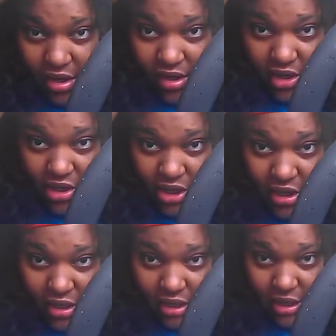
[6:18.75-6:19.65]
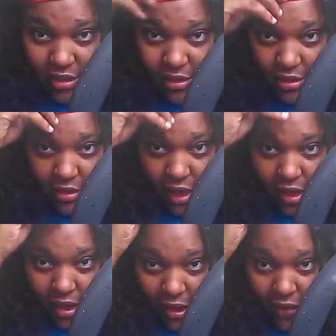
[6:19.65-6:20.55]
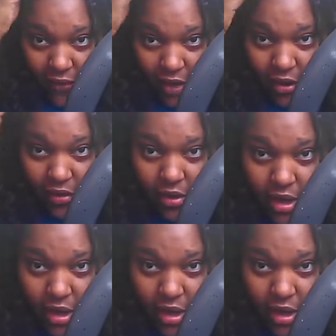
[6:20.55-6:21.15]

It's just this that I have out.